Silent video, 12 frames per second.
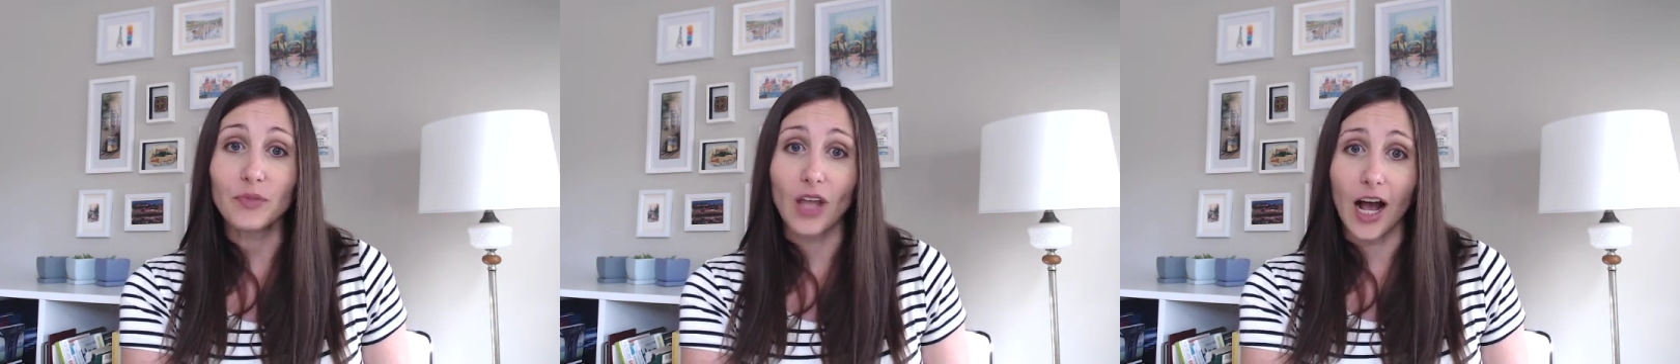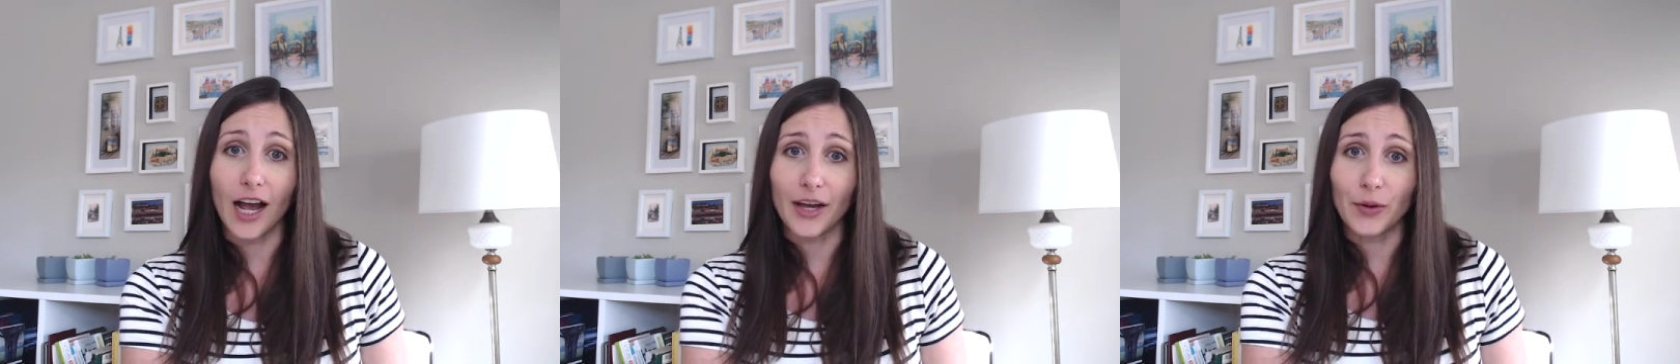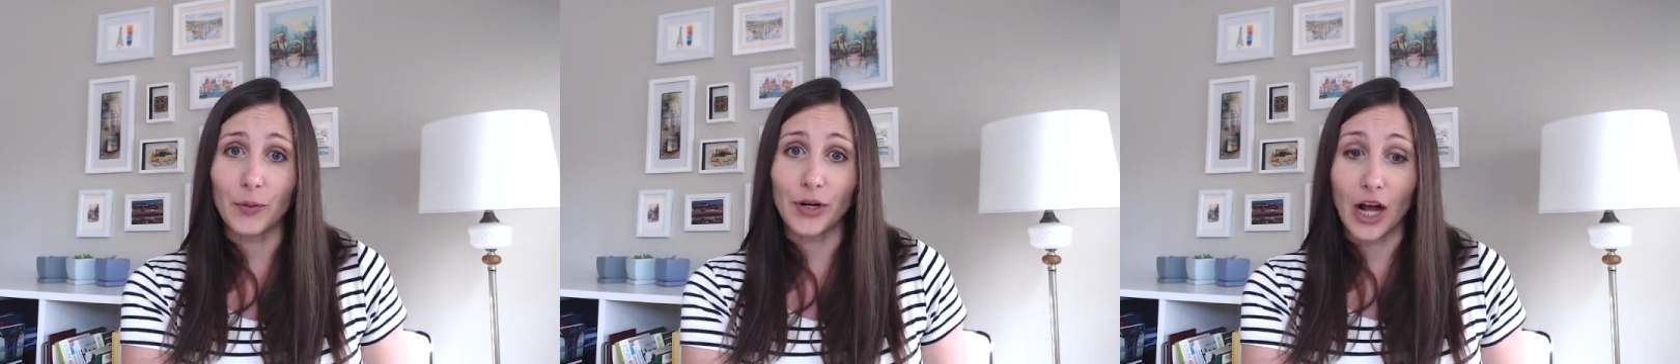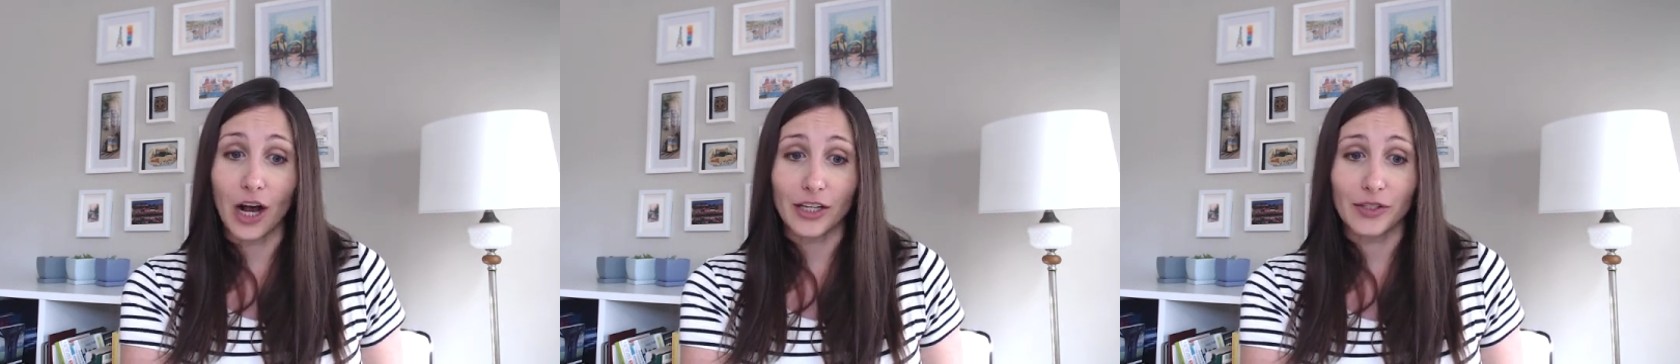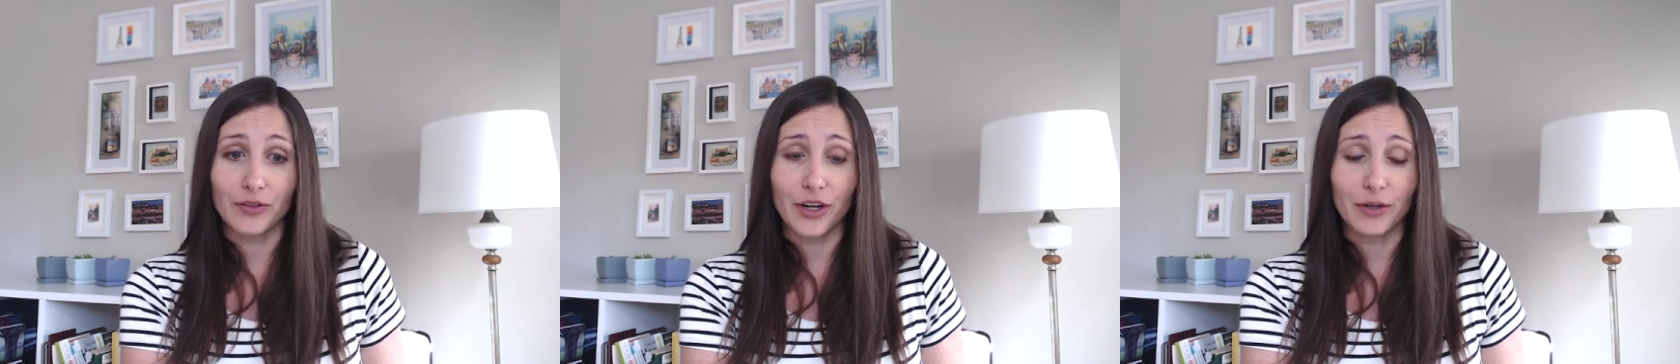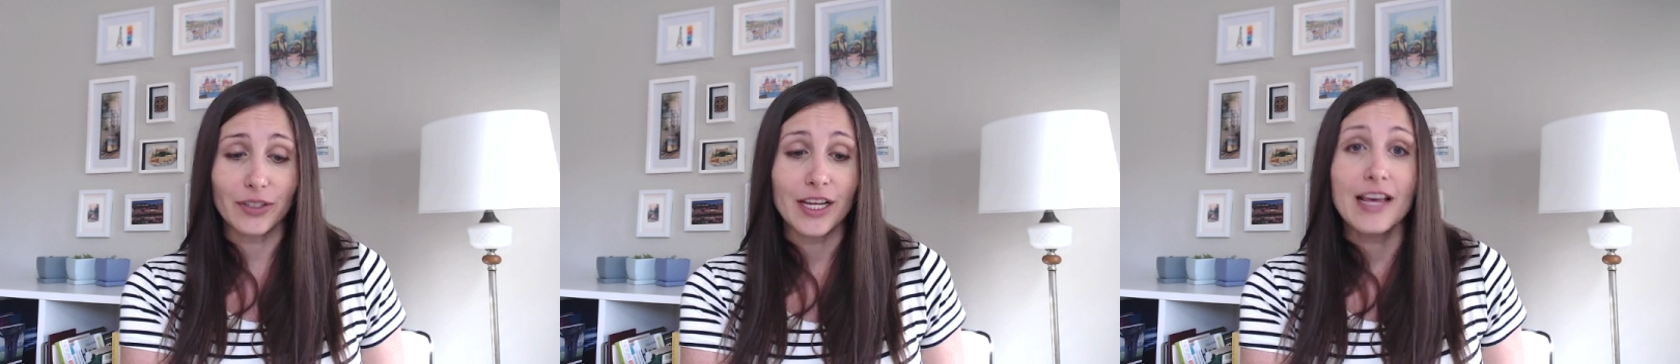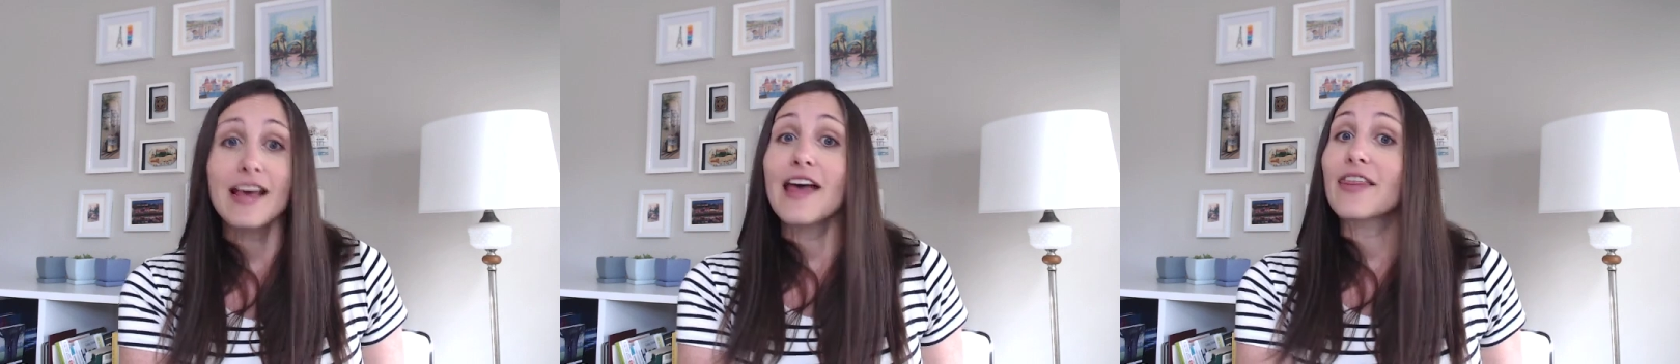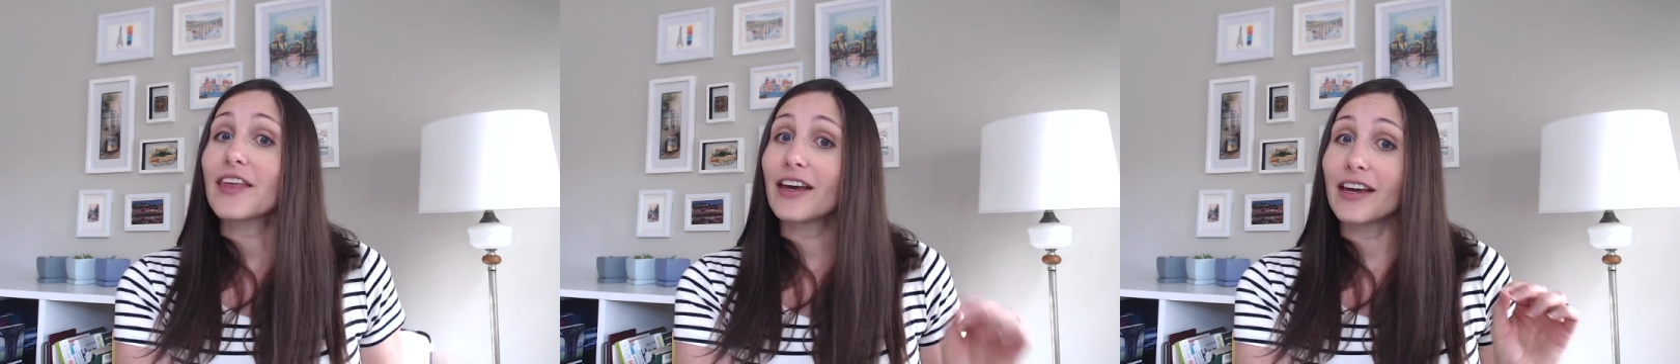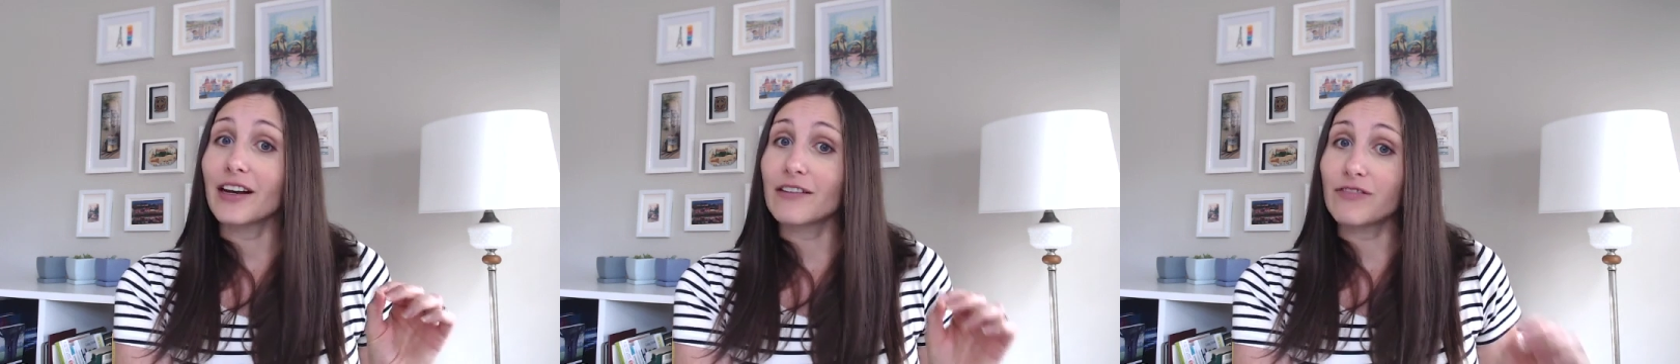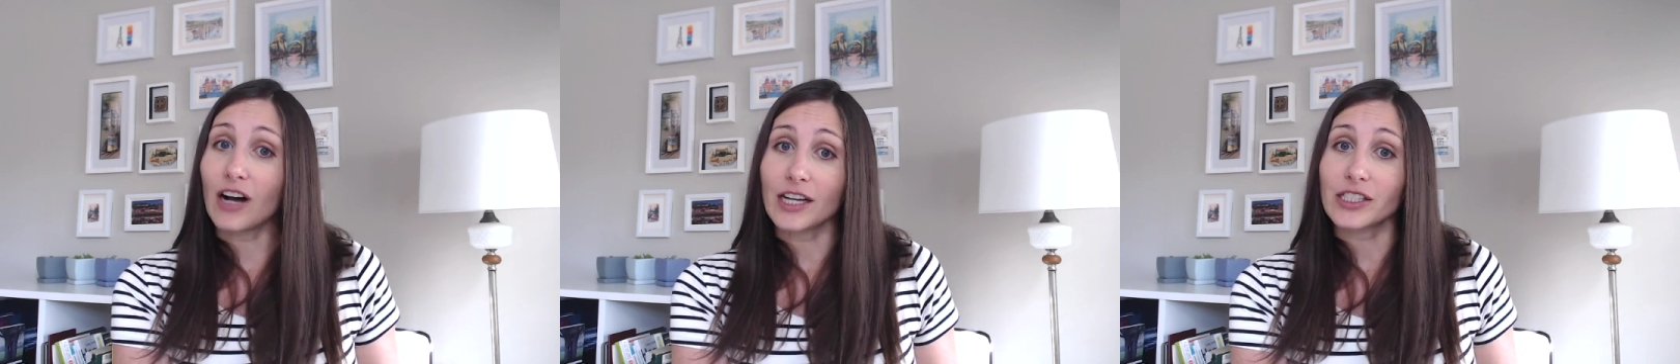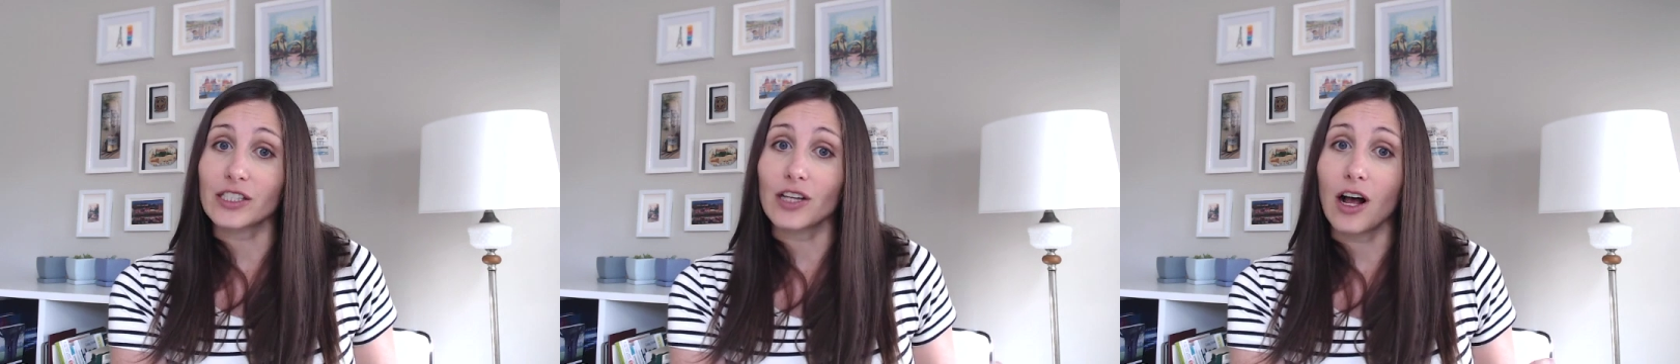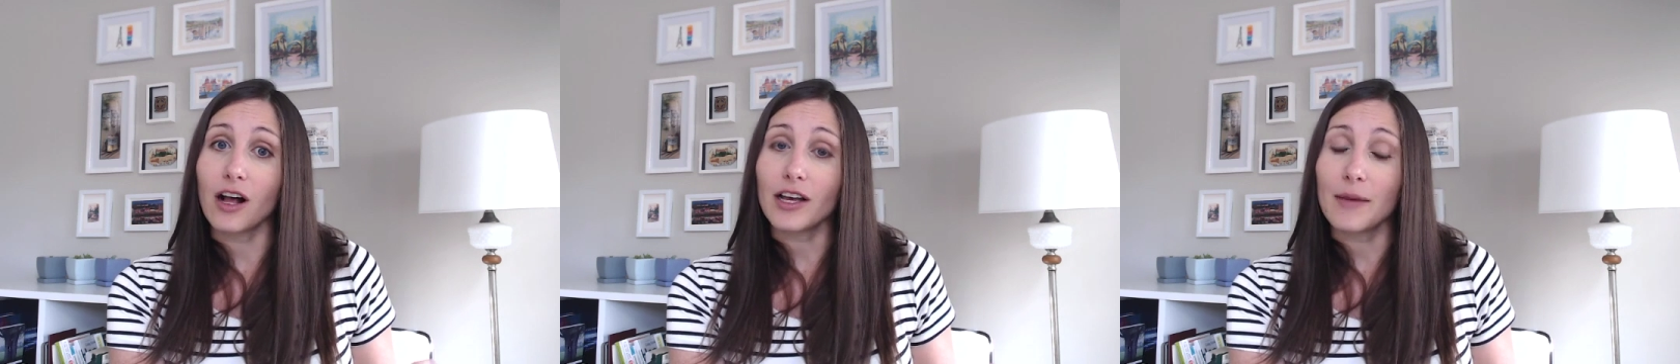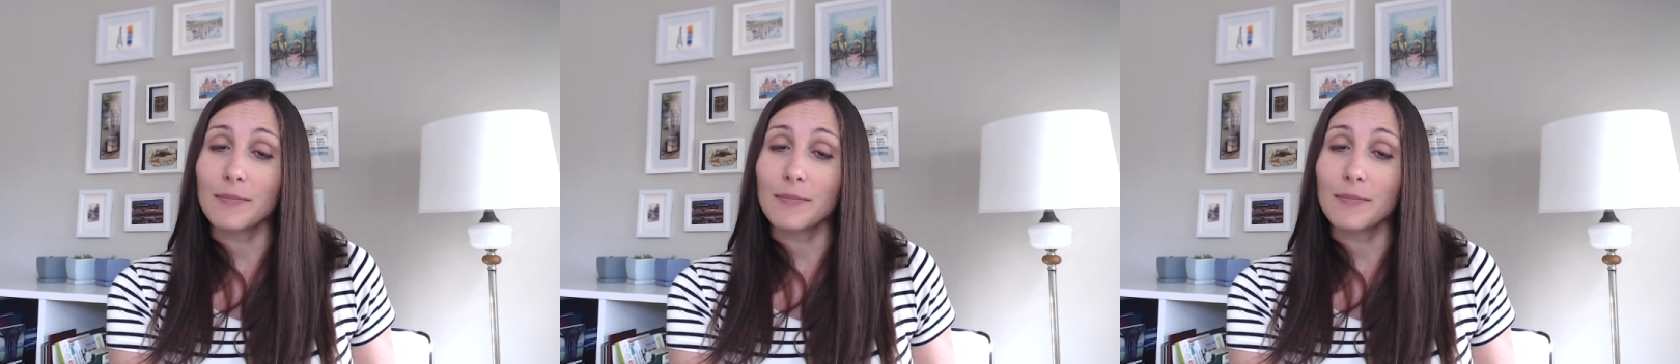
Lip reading: I want to also note that ovasitol